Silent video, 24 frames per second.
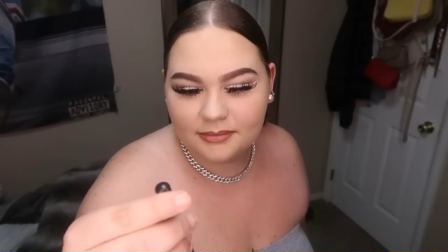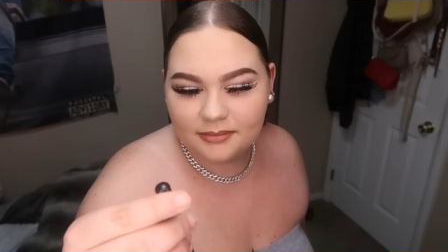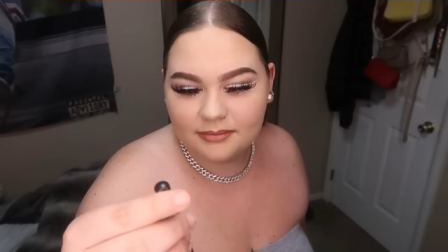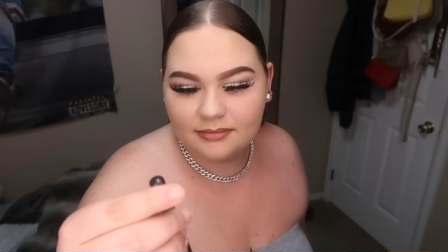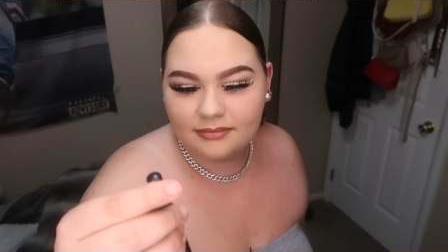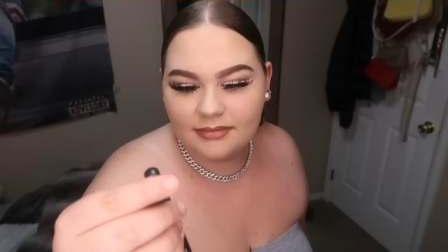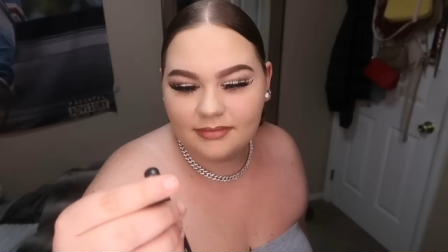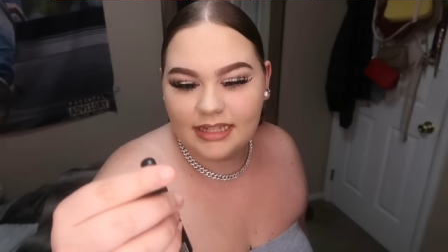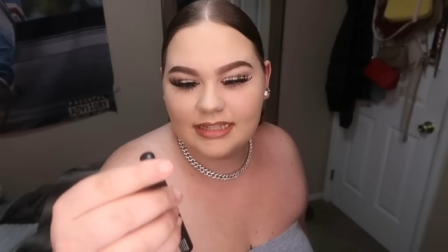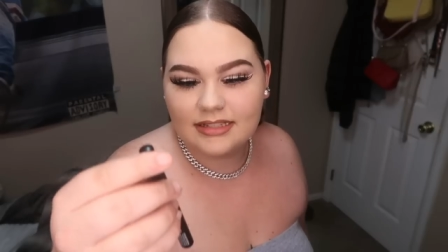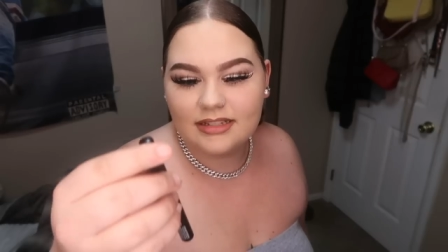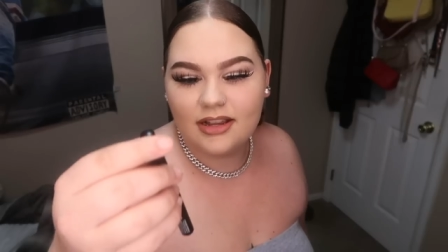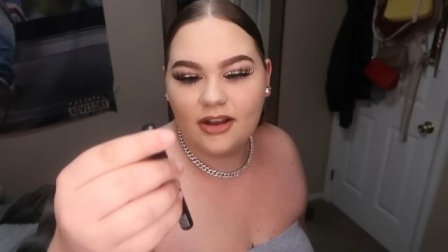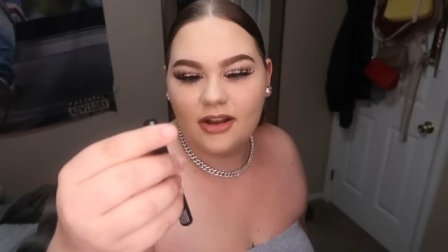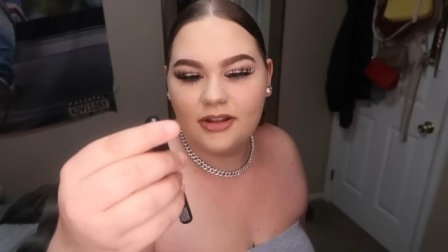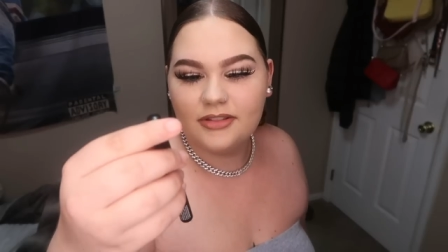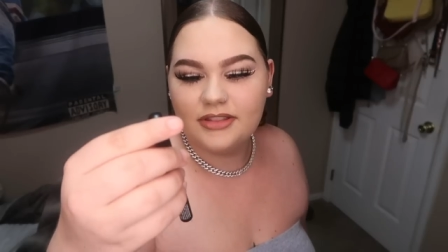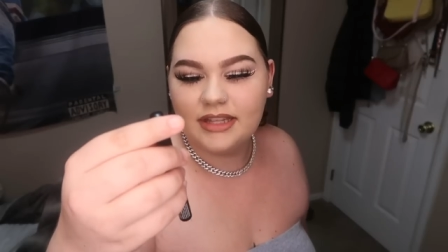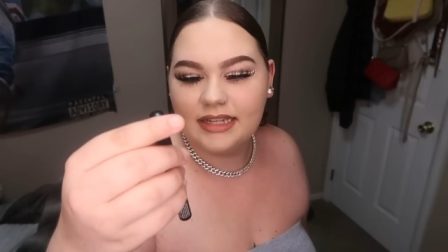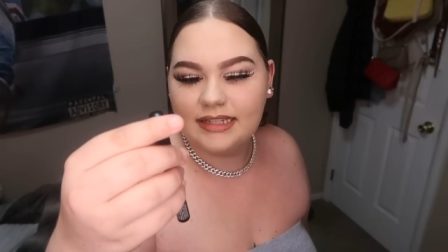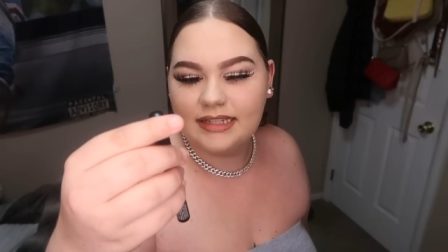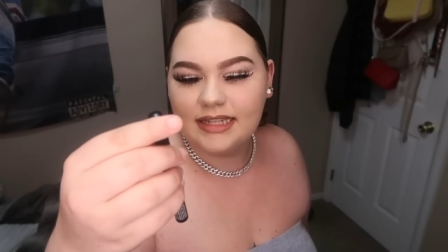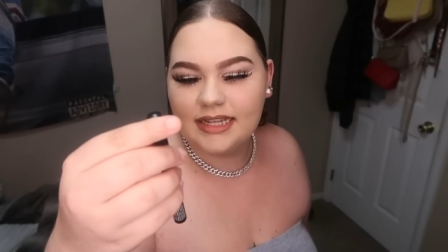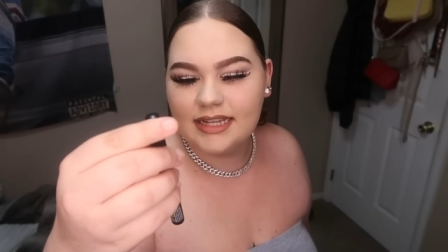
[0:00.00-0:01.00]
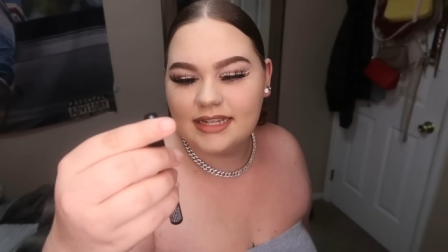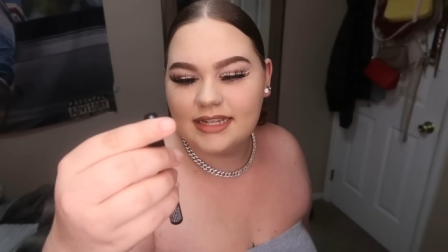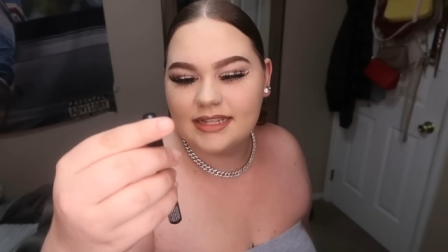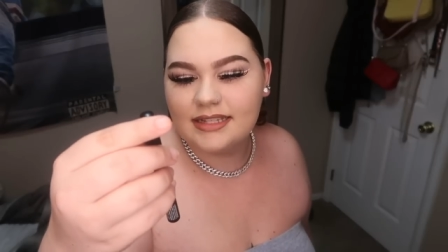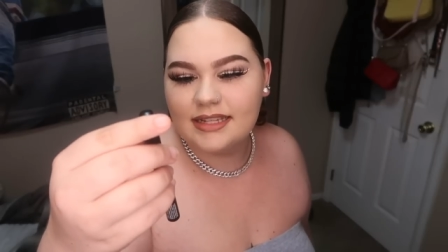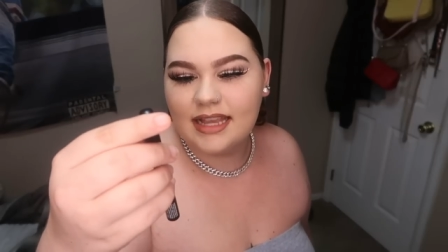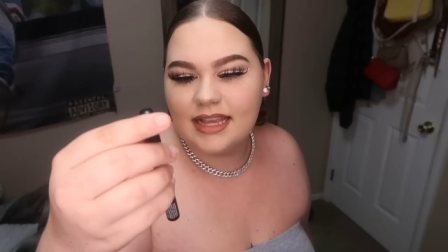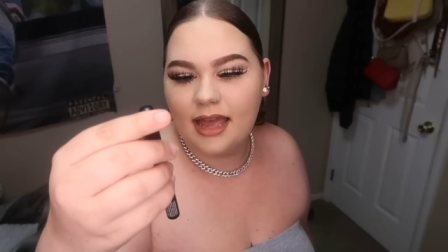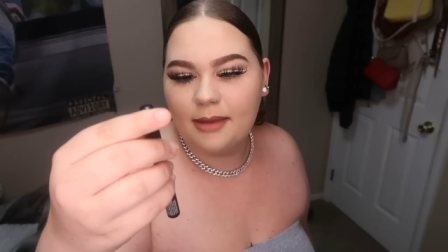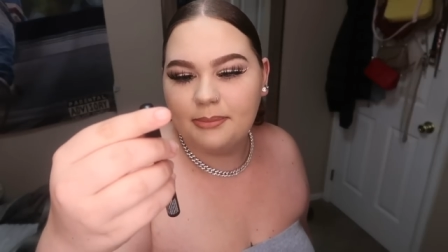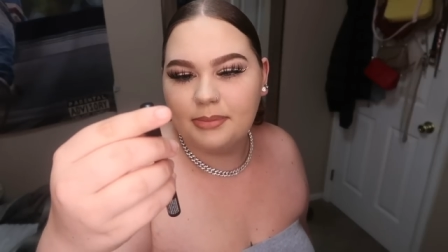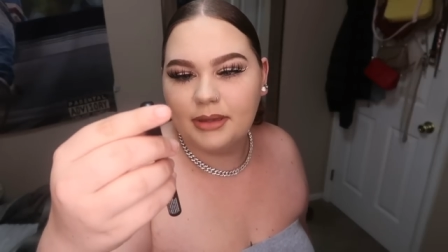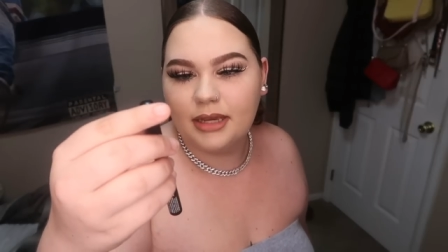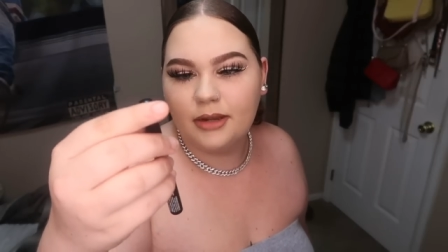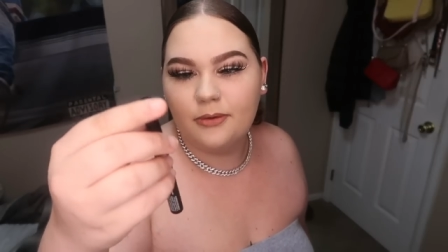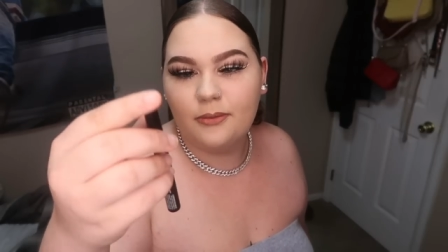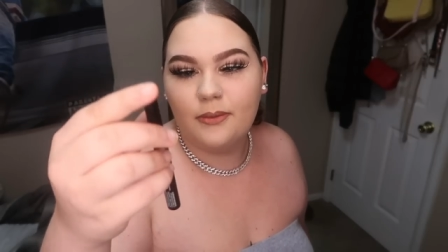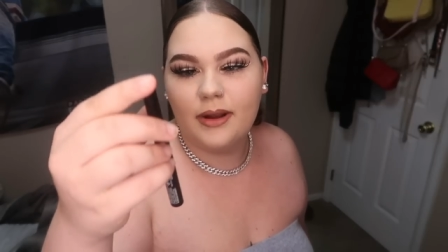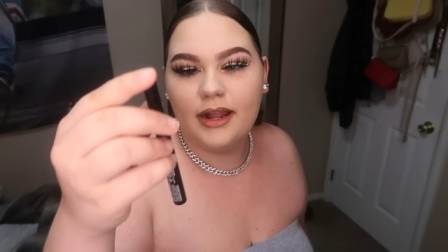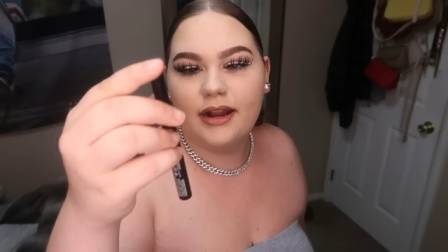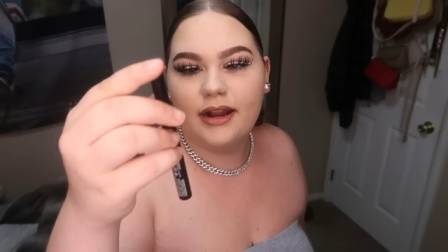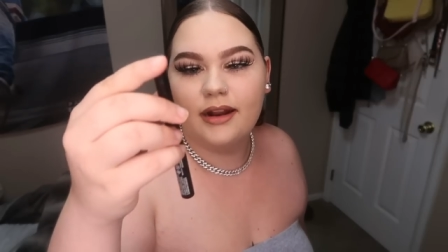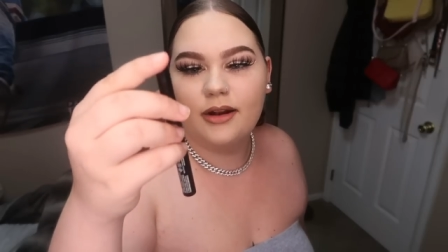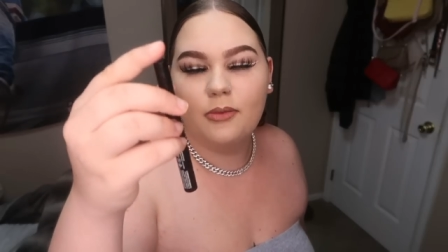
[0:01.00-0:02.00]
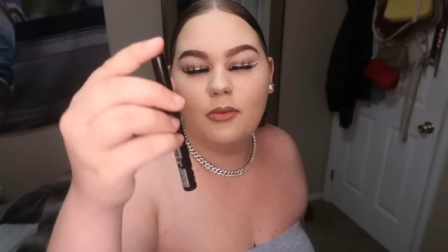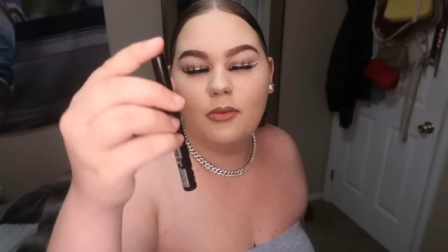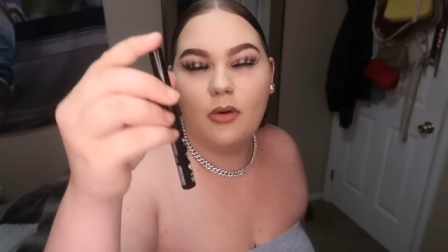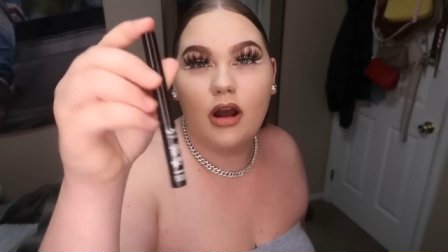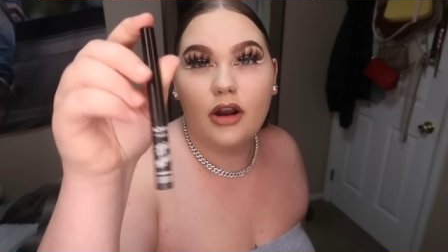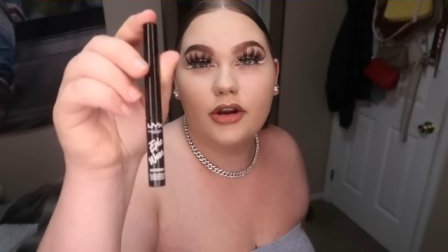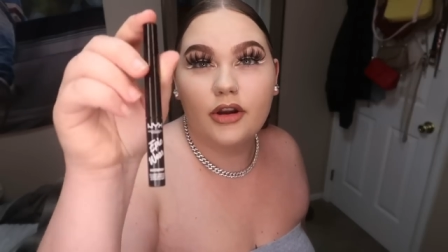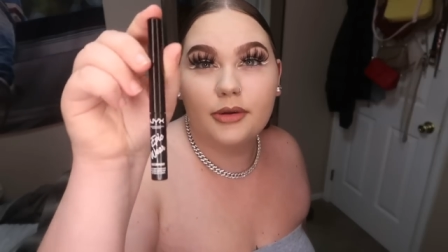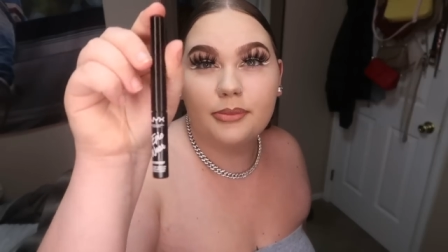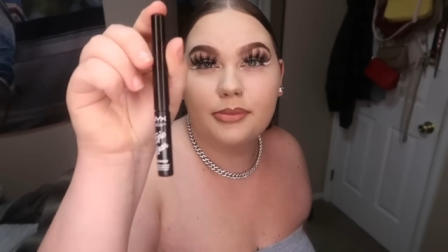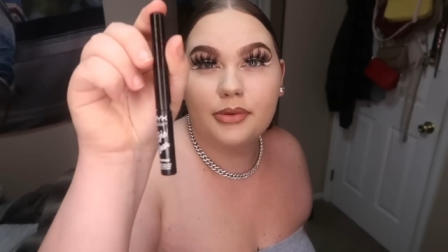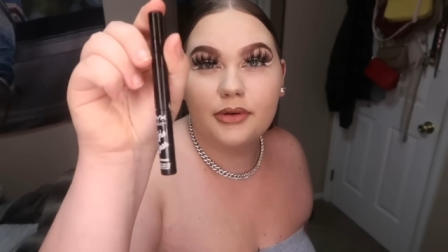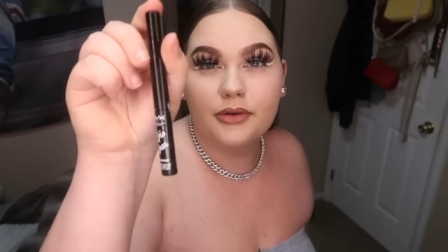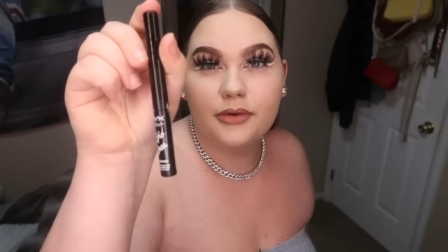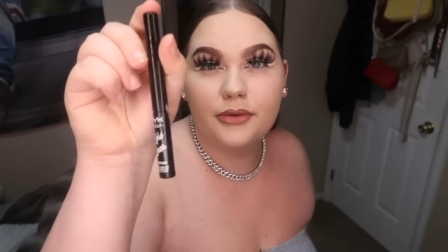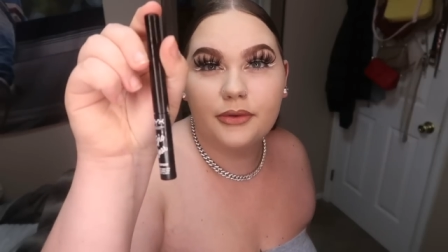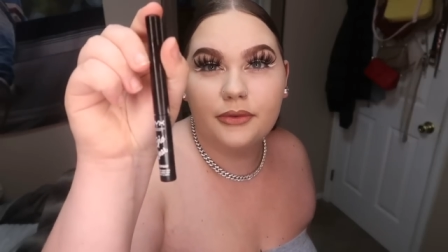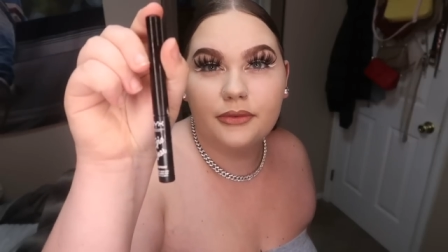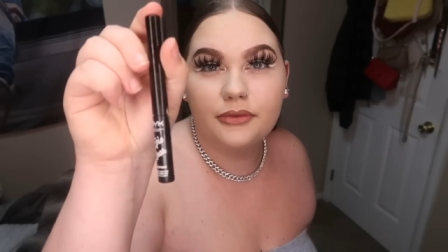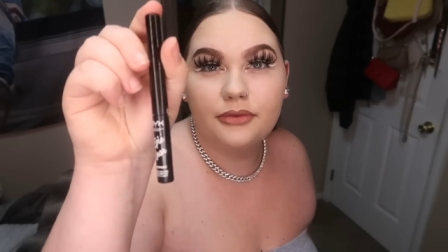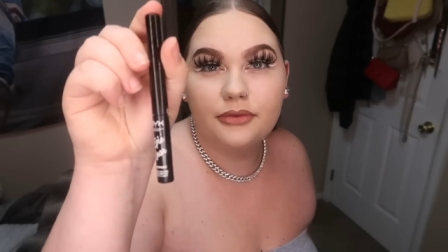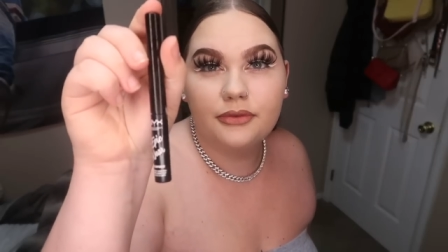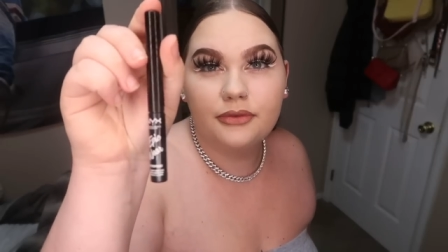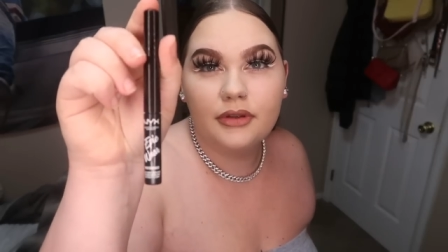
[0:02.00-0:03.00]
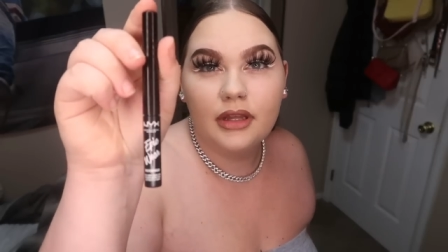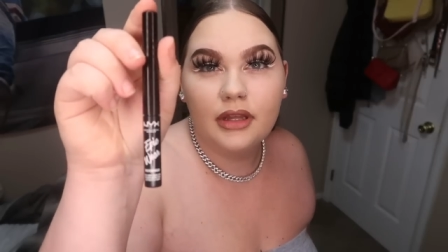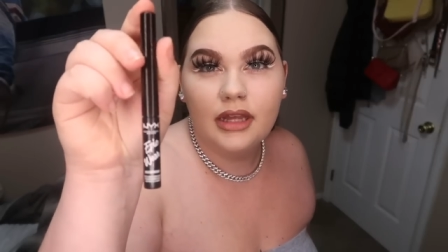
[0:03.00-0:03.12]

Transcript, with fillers: Um, it's called the NYX Epic Wear Waterproof.